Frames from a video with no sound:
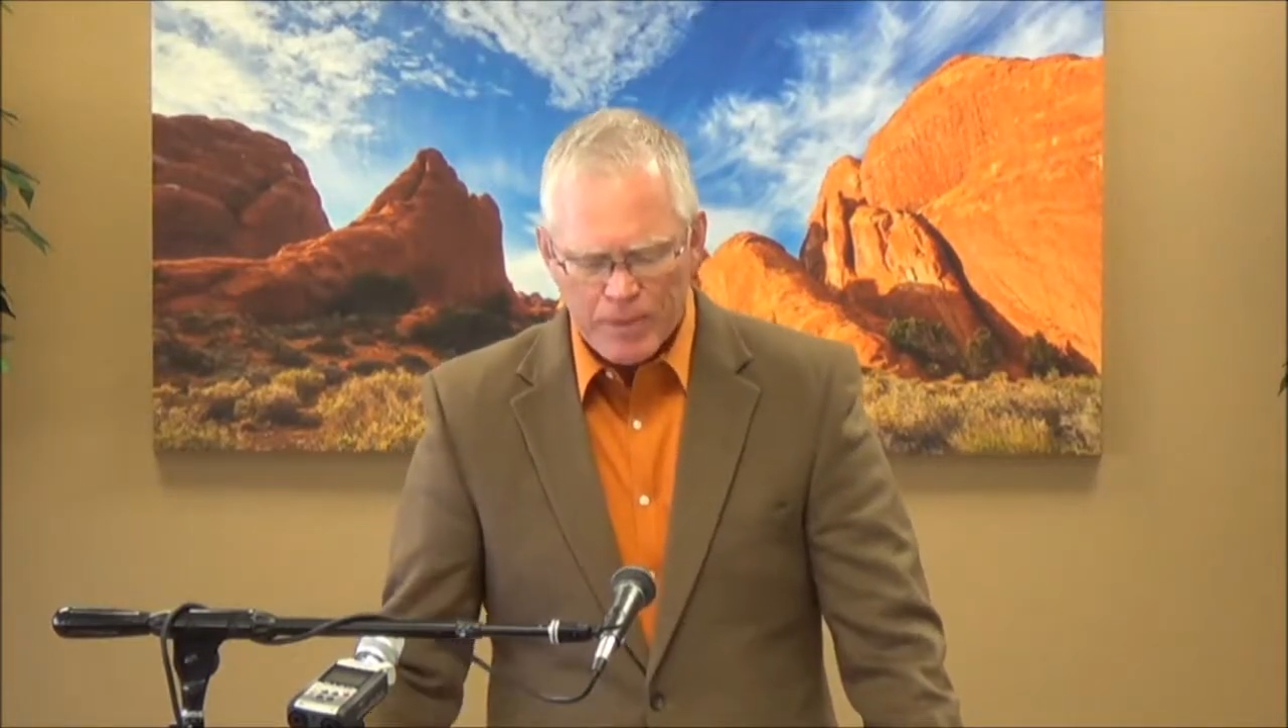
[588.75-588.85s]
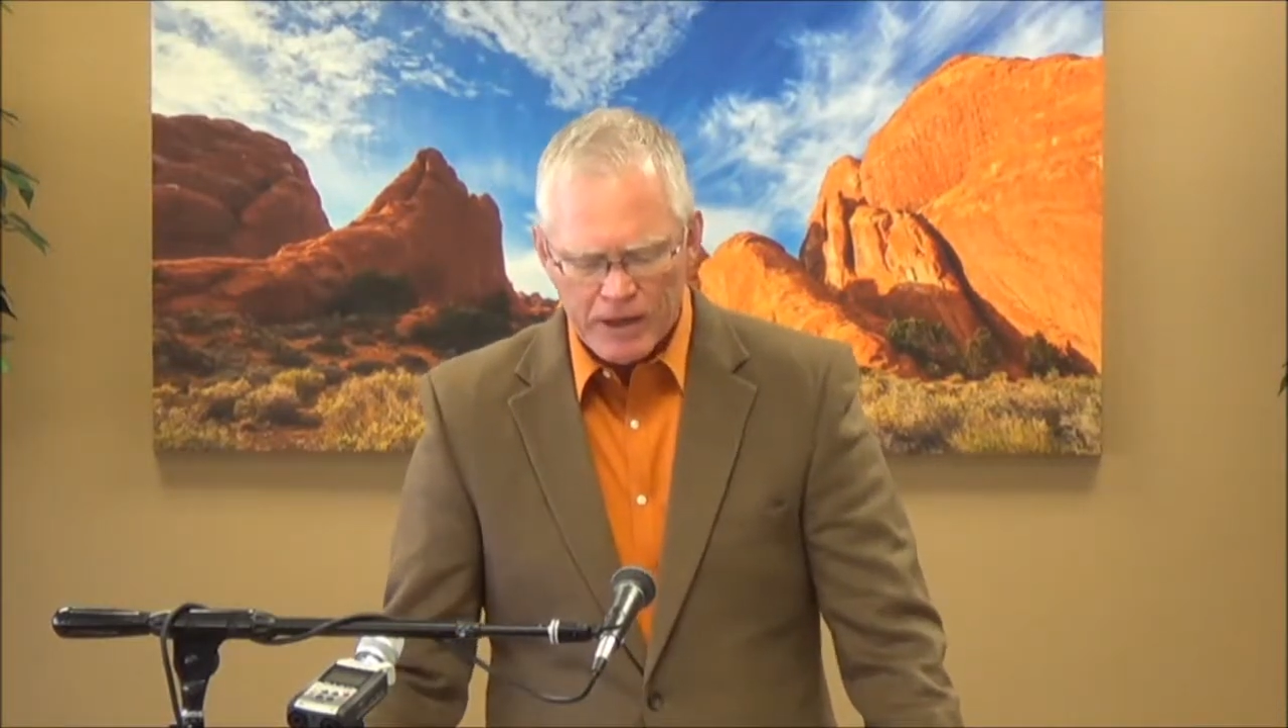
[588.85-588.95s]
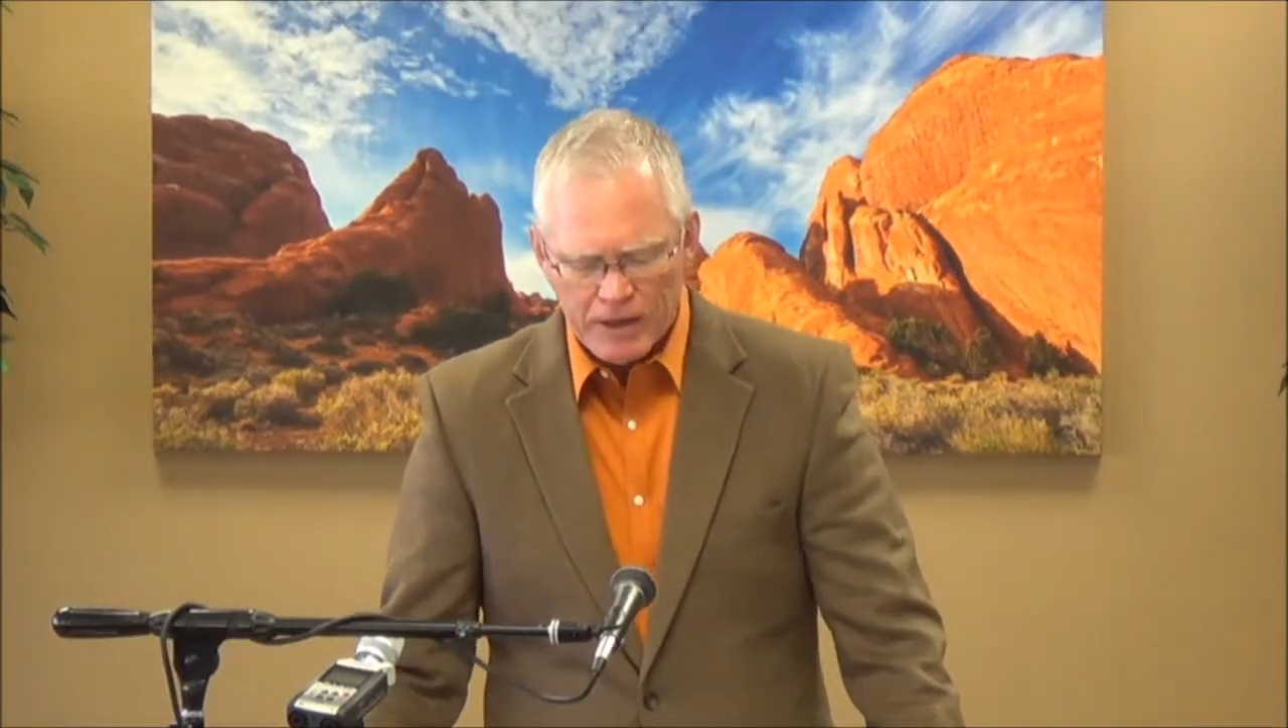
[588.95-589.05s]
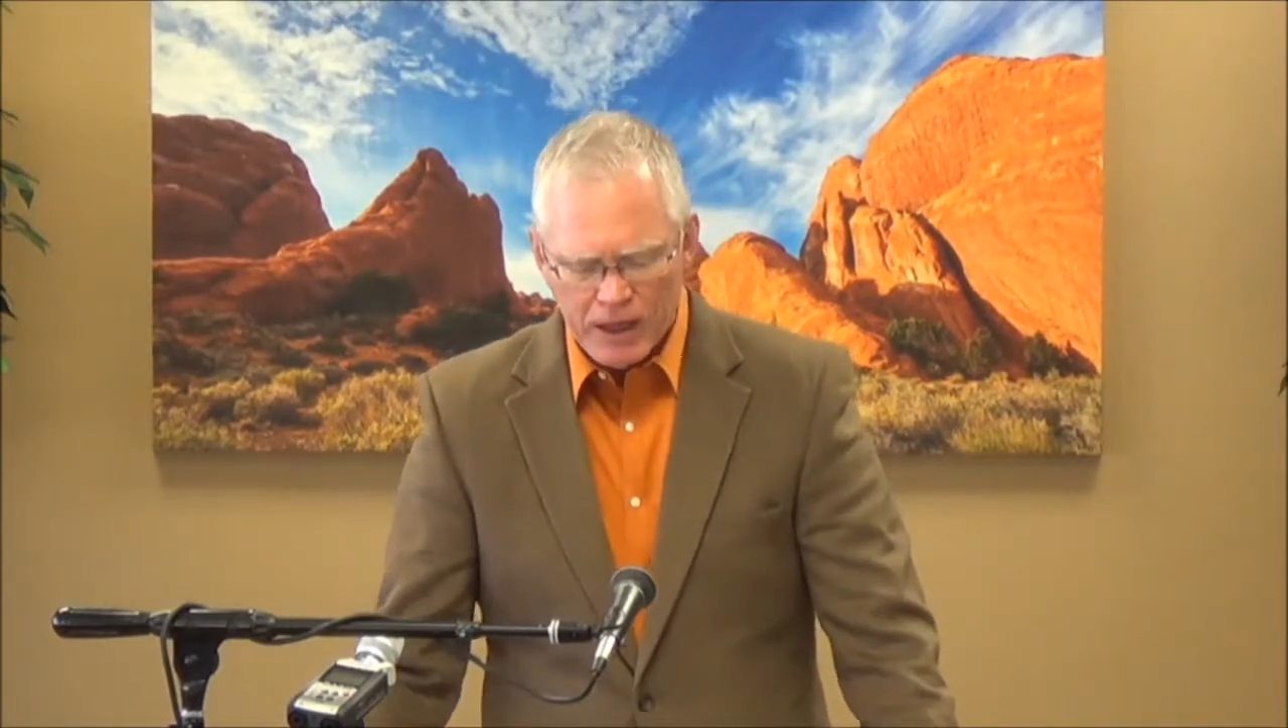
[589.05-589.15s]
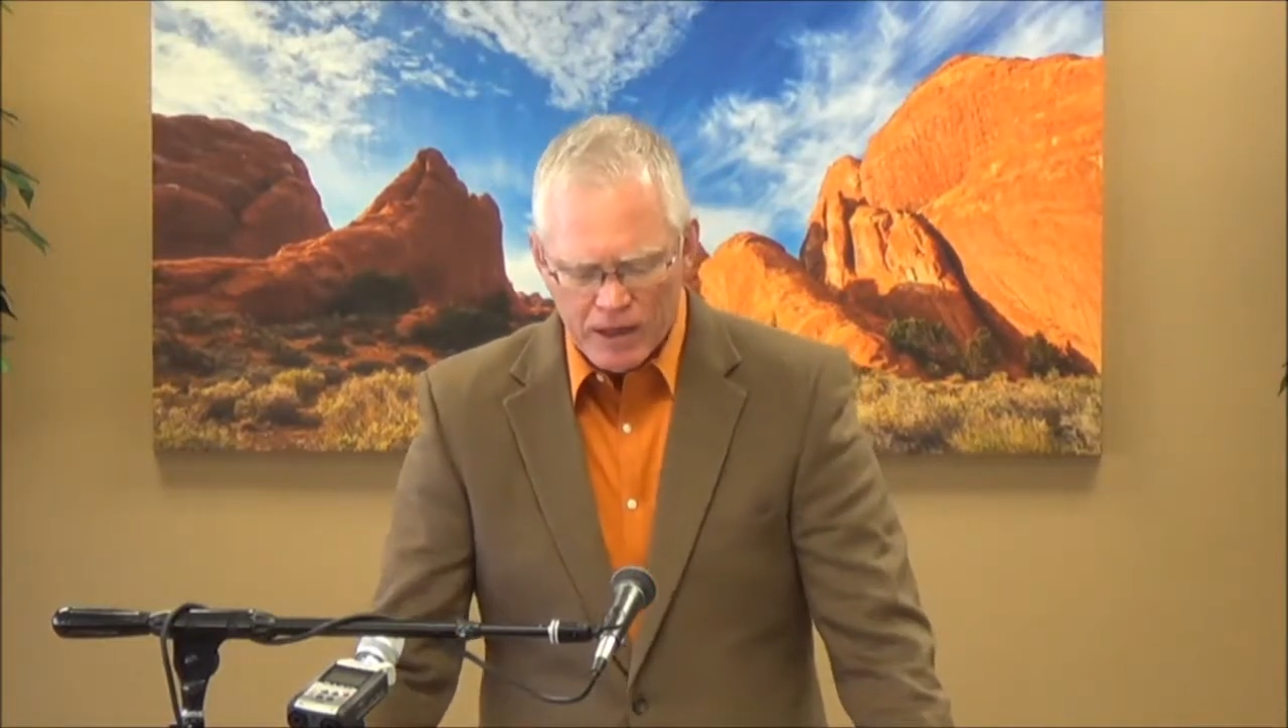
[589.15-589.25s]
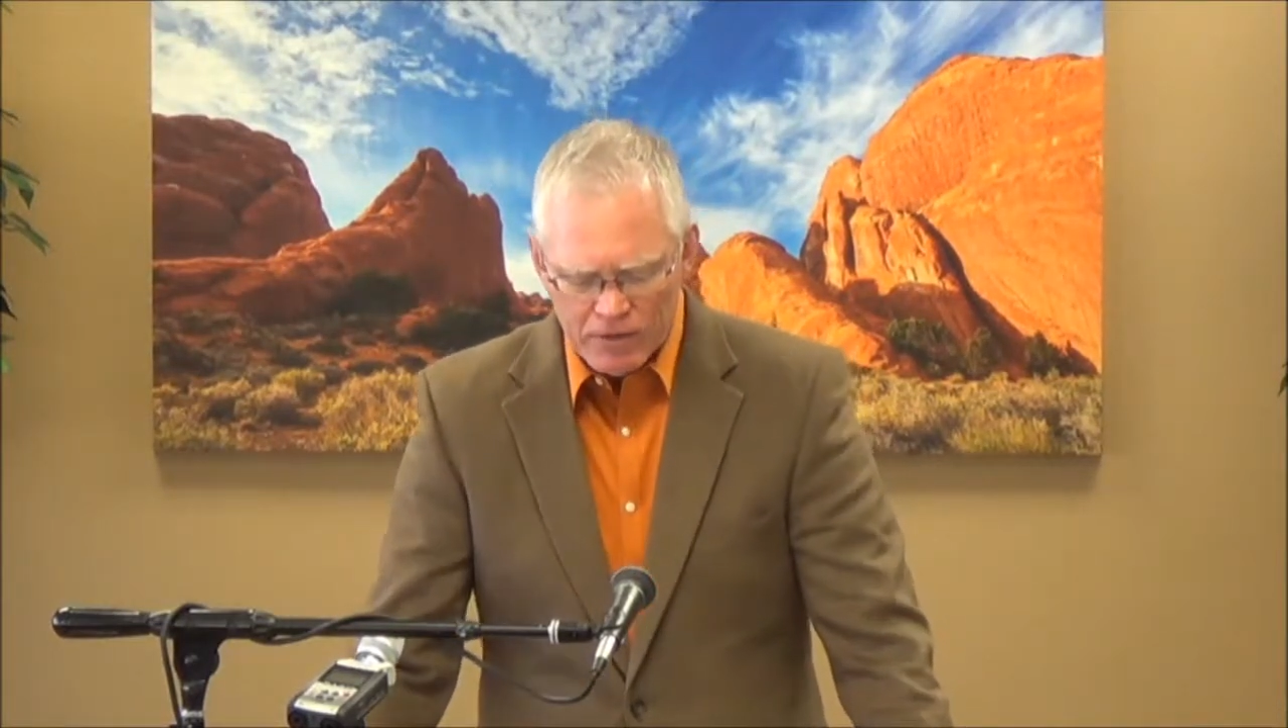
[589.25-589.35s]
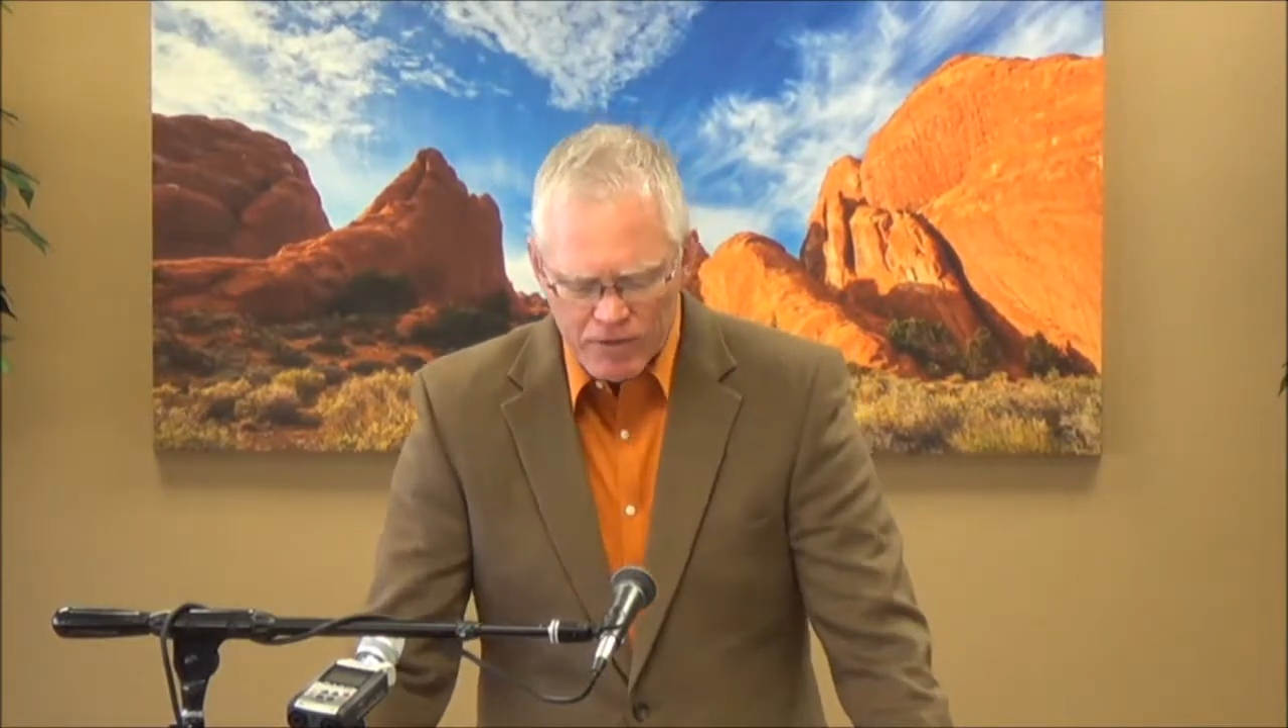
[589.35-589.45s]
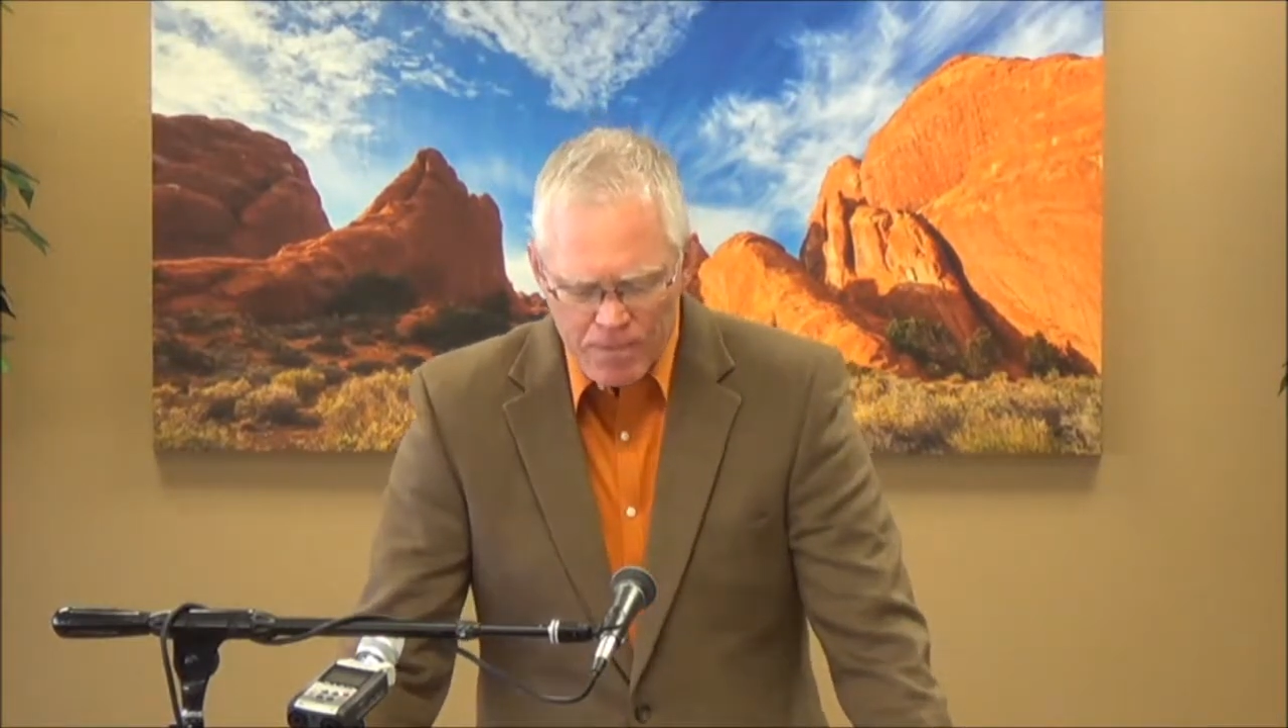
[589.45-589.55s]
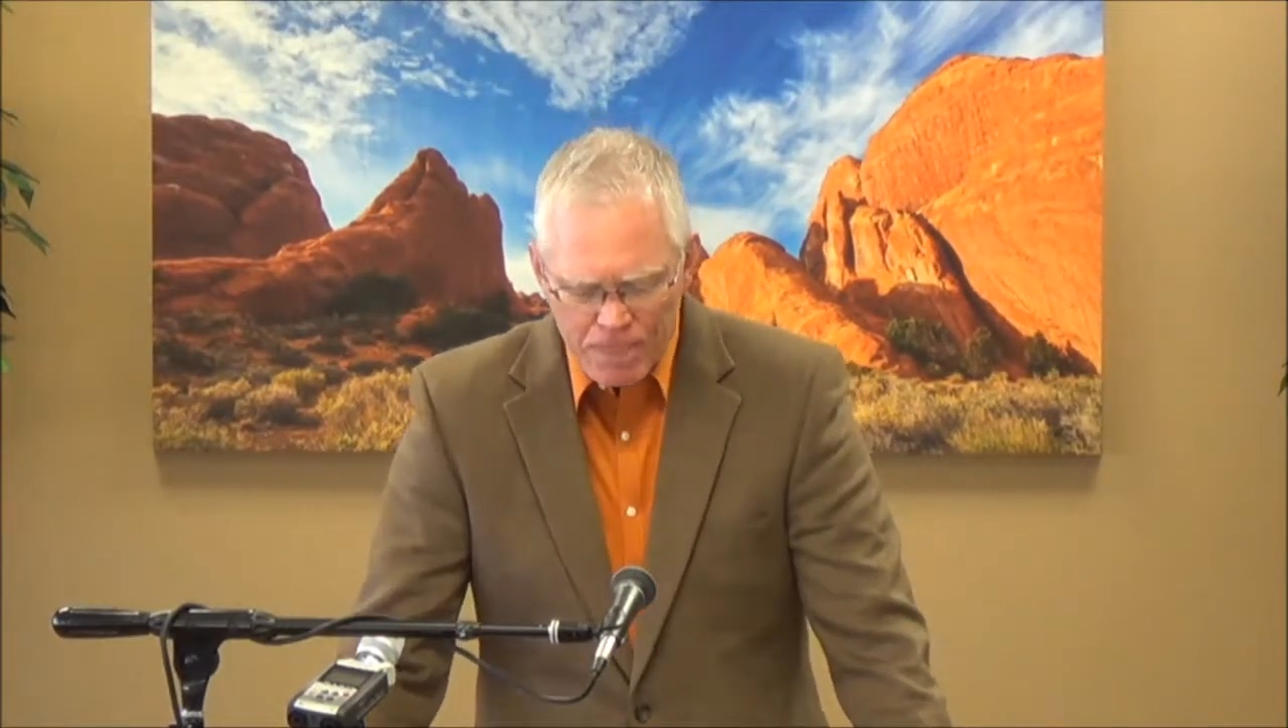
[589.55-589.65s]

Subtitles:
by love.